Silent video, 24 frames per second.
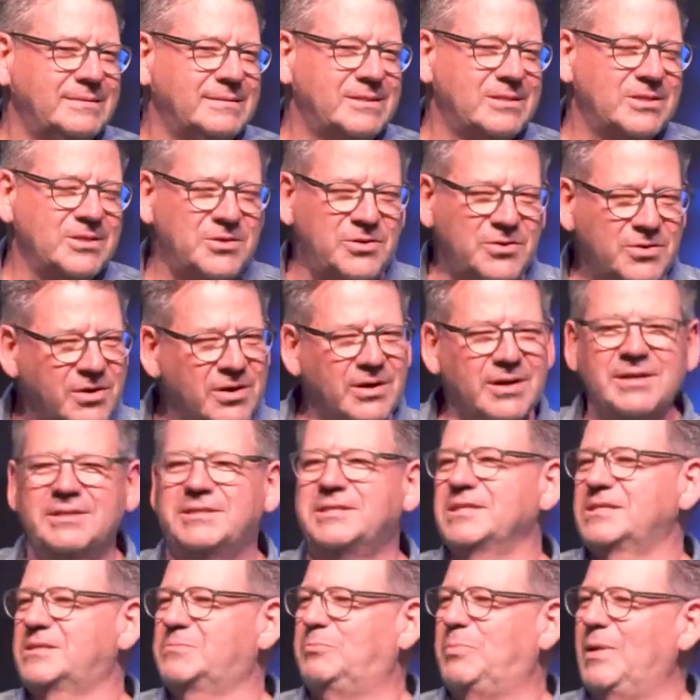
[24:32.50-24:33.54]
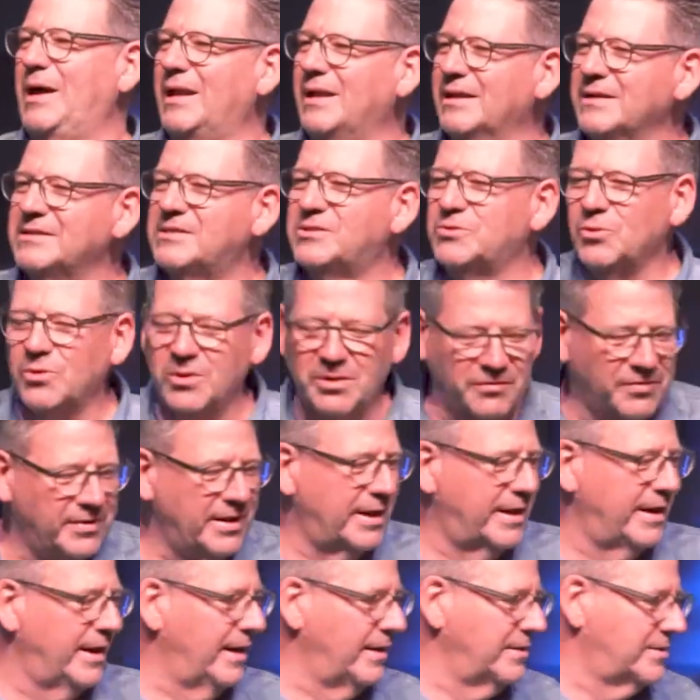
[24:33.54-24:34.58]
So you've got to just balance all of
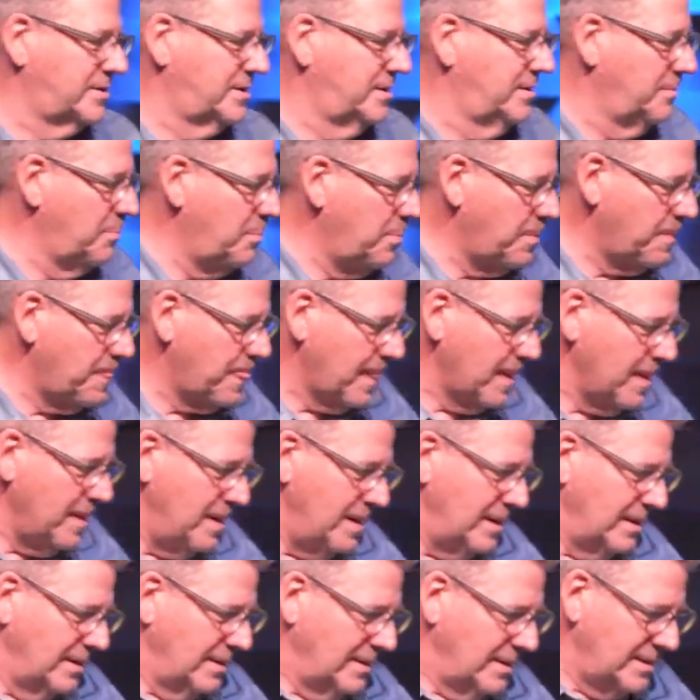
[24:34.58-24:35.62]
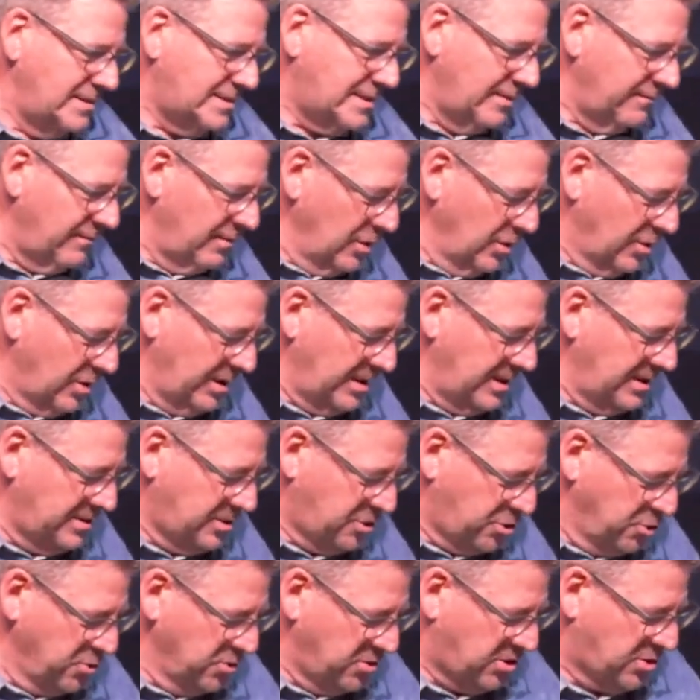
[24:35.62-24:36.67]
that out. Let's have a look
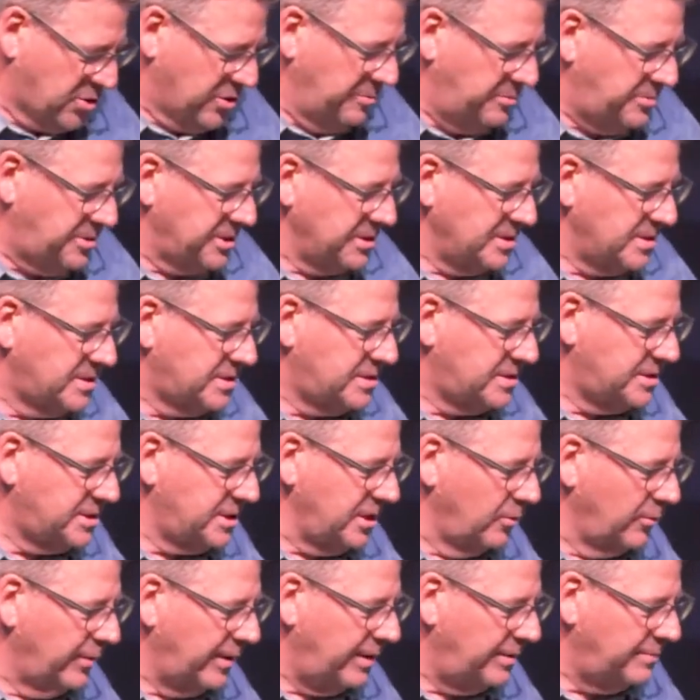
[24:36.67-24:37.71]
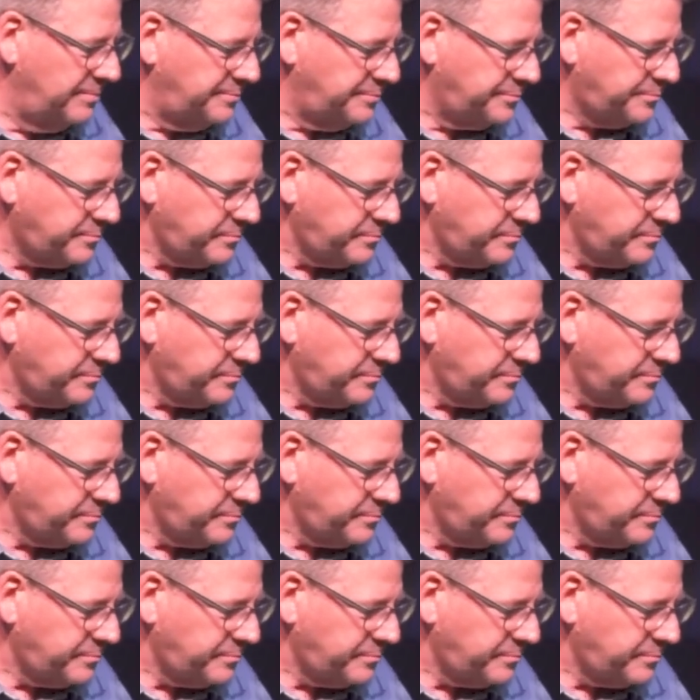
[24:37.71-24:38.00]
at two scriptures, shall we?